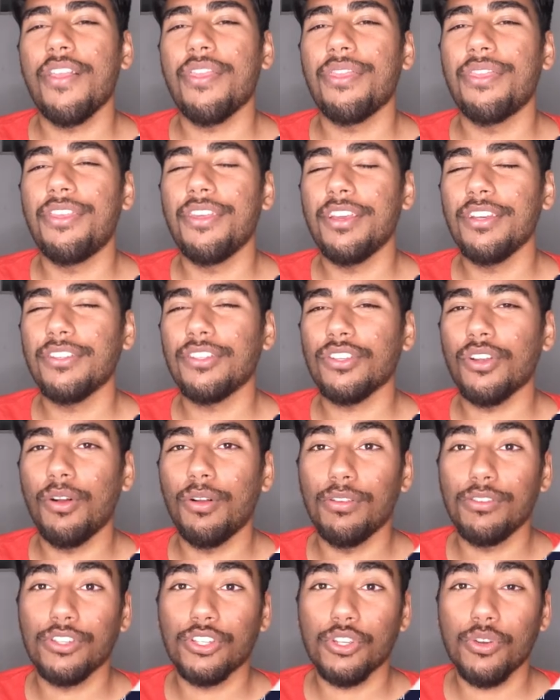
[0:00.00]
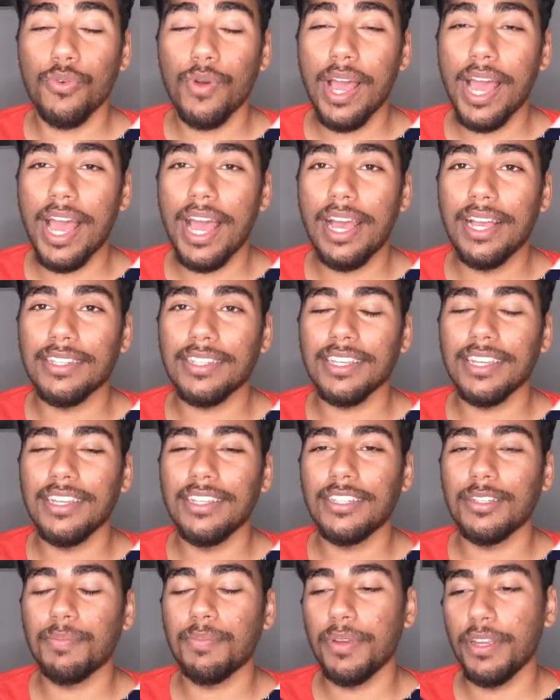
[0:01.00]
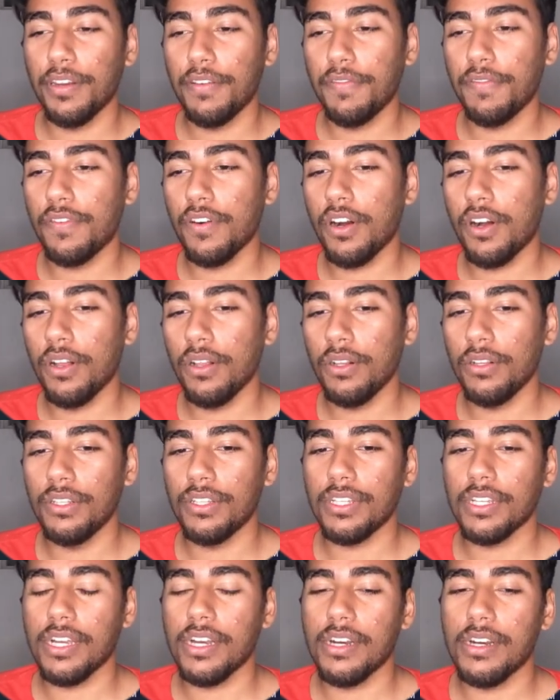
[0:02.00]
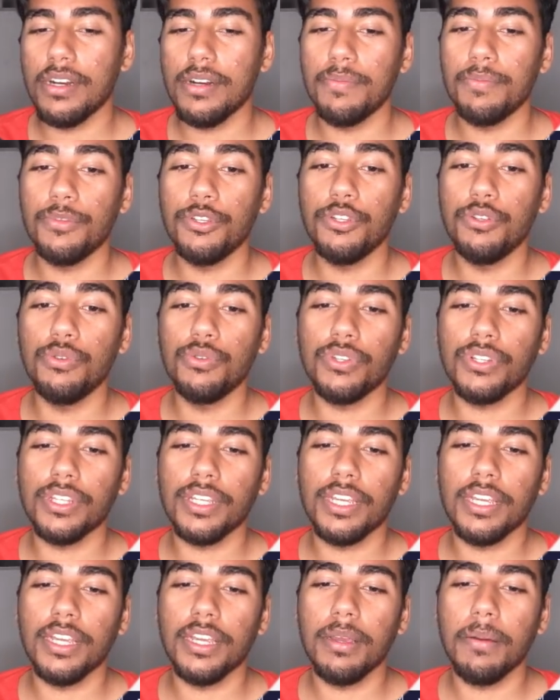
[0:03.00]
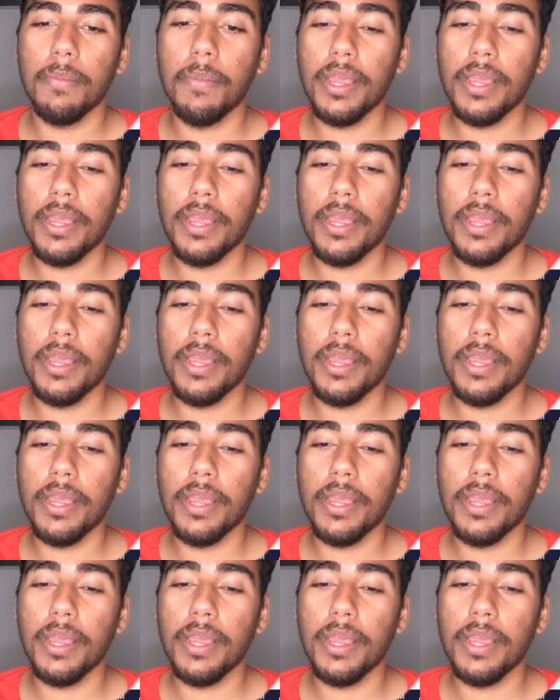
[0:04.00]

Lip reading: This also has its pitfalls using